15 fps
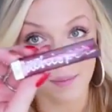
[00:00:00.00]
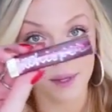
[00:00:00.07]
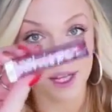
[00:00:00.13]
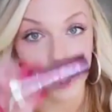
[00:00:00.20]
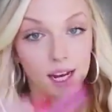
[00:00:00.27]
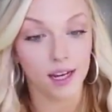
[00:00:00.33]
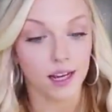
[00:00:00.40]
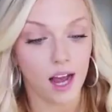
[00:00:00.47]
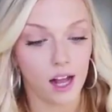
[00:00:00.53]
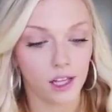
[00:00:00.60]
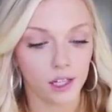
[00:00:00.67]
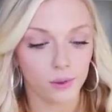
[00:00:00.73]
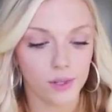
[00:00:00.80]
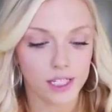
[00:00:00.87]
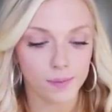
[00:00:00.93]
Maybelline
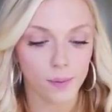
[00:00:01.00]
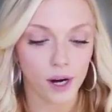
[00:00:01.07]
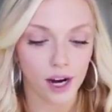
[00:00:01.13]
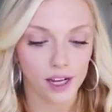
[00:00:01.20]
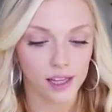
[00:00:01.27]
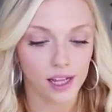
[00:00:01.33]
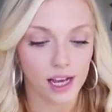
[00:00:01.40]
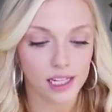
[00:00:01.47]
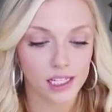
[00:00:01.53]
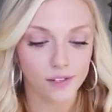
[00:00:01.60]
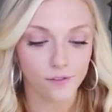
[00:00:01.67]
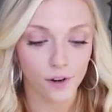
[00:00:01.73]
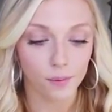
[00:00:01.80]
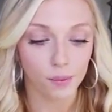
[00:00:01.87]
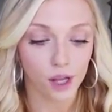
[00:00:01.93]
Color Whisper in
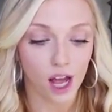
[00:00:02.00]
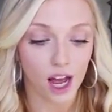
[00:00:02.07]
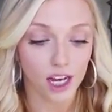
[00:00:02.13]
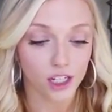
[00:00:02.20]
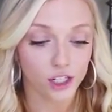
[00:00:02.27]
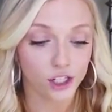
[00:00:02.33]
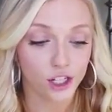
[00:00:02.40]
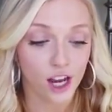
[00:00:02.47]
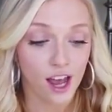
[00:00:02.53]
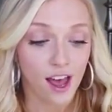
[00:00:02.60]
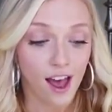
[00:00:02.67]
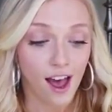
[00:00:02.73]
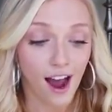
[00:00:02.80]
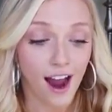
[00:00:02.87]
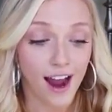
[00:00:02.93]
Lust for Blush.
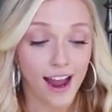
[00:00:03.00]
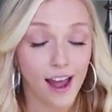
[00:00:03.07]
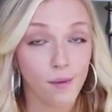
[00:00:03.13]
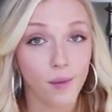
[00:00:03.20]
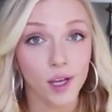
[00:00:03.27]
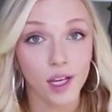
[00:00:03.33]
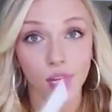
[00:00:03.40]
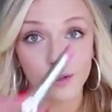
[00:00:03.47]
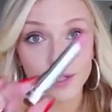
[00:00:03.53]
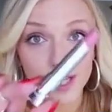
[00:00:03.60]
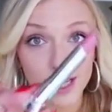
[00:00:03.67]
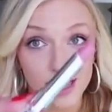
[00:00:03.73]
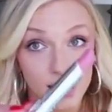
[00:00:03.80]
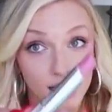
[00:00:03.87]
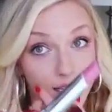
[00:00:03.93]
I have been
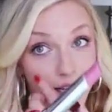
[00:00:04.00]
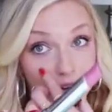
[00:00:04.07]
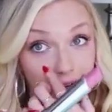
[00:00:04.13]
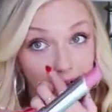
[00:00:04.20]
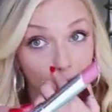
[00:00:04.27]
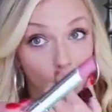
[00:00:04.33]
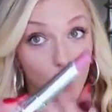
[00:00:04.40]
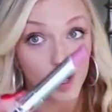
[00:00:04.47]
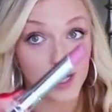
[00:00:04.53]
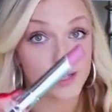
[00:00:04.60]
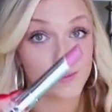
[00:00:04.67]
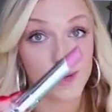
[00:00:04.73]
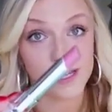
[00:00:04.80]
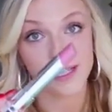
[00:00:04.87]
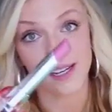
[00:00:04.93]
using this like
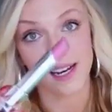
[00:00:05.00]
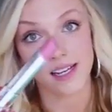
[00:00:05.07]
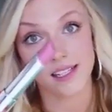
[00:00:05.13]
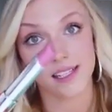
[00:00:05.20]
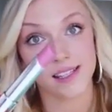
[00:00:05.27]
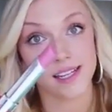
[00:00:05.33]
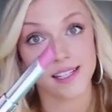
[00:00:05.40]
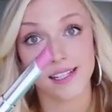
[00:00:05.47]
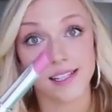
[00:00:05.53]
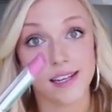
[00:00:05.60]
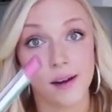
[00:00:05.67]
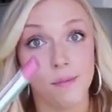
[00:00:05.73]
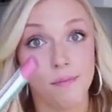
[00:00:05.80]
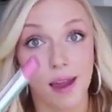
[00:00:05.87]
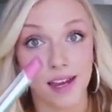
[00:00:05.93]
nobody's business. This is
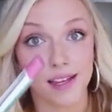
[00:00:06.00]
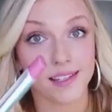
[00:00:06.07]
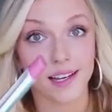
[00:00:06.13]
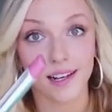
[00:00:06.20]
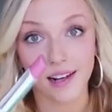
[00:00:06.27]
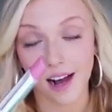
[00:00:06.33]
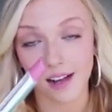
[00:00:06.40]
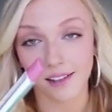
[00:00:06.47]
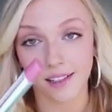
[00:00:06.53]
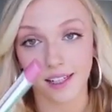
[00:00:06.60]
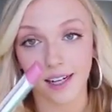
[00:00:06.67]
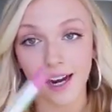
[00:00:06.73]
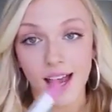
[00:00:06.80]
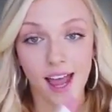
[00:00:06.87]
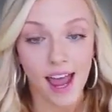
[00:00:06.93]
an amazing
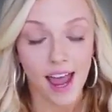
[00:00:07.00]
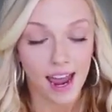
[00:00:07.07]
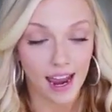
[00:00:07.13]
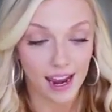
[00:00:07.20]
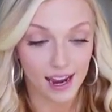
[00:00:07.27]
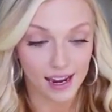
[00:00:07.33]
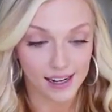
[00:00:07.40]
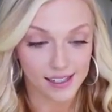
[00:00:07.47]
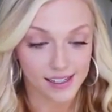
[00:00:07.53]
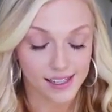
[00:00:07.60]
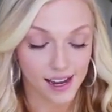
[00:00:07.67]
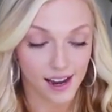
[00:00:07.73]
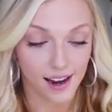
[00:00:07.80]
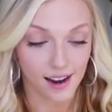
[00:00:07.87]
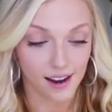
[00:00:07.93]
color, and
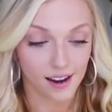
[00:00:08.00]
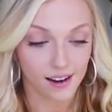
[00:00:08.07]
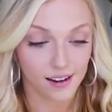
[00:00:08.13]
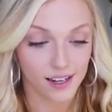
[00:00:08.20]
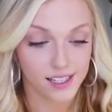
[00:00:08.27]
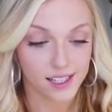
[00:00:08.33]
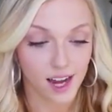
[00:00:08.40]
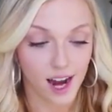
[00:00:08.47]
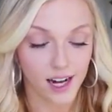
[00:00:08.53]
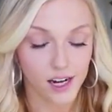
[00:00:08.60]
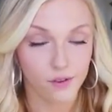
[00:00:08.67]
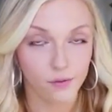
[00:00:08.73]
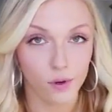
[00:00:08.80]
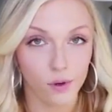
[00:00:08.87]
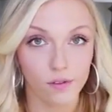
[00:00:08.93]
it's kind
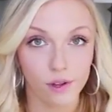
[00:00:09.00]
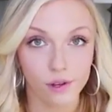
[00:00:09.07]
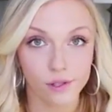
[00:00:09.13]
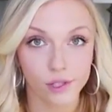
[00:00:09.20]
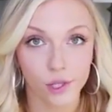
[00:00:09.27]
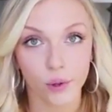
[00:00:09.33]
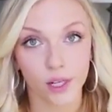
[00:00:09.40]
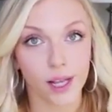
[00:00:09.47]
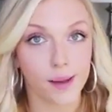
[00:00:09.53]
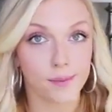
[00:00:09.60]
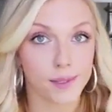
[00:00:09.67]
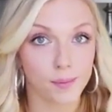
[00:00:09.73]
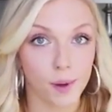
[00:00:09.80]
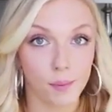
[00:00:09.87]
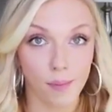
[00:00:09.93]
of one of those your
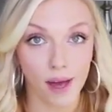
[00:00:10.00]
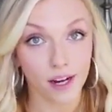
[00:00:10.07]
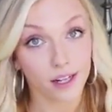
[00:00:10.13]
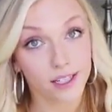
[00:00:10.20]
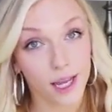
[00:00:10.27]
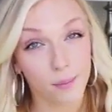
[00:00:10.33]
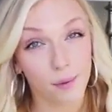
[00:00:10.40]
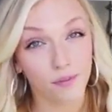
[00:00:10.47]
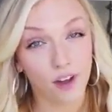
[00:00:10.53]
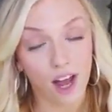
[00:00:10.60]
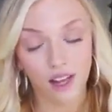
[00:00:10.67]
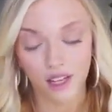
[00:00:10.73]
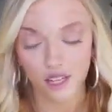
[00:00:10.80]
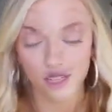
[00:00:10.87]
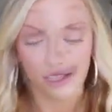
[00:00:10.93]
lips but better type of
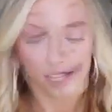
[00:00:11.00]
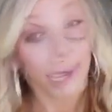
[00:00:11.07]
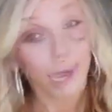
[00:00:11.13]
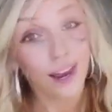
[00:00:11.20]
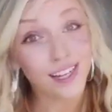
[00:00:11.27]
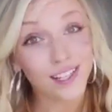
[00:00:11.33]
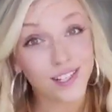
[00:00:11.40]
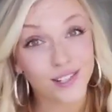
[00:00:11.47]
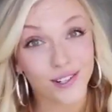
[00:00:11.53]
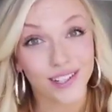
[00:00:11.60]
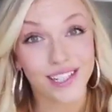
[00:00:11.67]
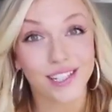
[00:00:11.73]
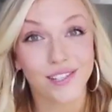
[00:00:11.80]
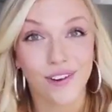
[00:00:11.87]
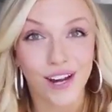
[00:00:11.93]
colors. Hope you guys
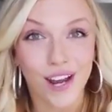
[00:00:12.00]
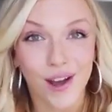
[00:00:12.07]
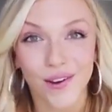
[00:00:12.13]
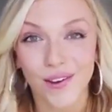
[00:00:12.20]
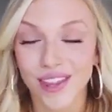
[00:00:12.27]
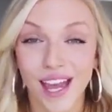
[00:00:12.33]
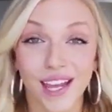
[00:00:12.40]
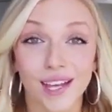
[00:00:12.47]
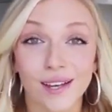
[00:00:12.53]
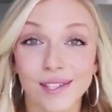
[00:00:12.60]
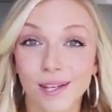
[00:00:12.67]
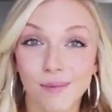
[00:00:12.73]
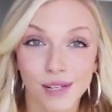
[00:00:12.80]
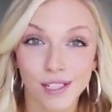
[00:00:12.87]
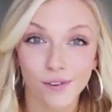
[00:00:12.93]
enjoyed this video, and thank you
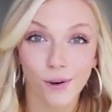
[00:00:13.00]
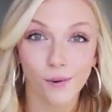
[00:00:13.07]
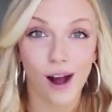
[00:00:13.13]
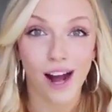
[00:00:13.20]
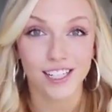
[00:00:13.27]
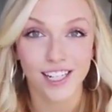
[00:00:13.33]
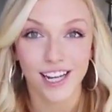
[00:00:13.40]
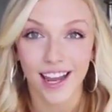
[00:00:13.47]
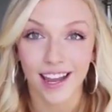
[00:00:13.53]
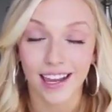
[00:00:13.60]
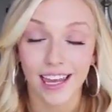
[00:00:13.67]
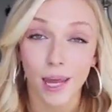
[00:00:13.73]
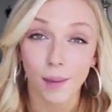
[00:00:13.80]
so much for watching.